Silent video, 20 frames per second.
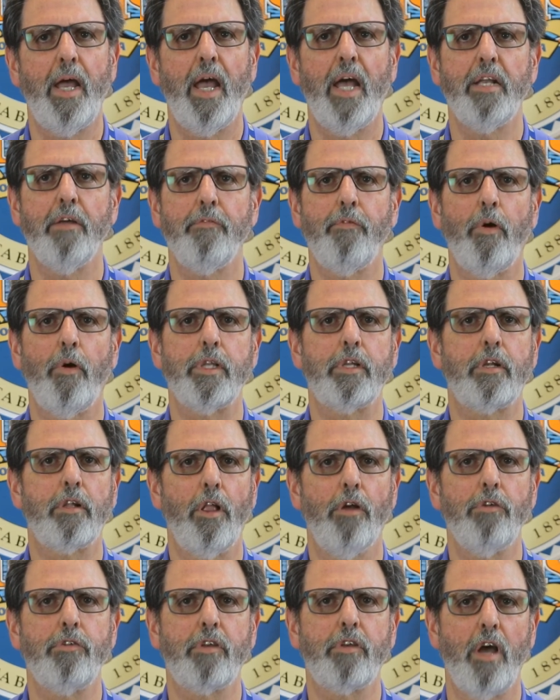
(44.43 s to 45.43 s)
and avoid
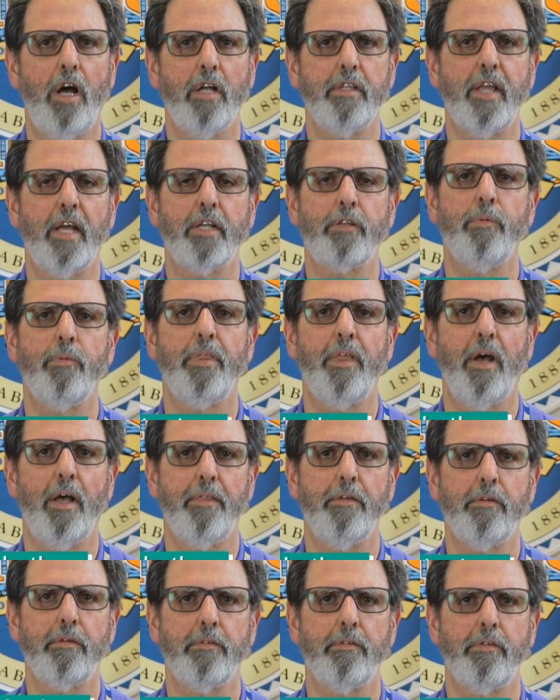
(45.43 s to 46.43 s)
close contact with
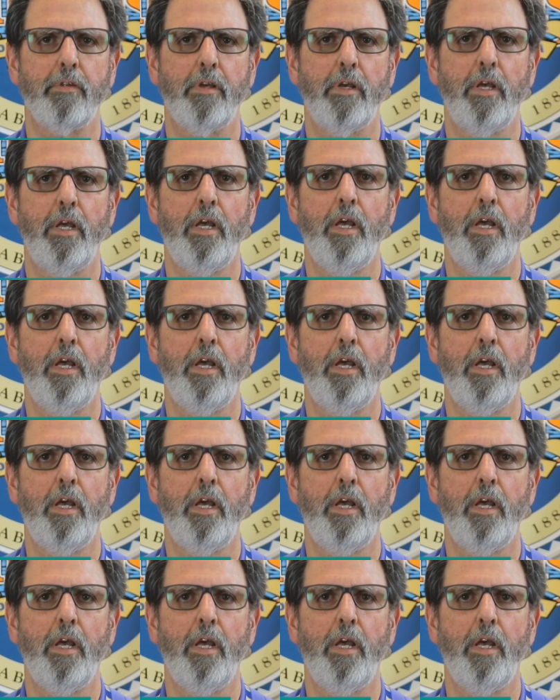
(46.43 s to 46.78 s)
others.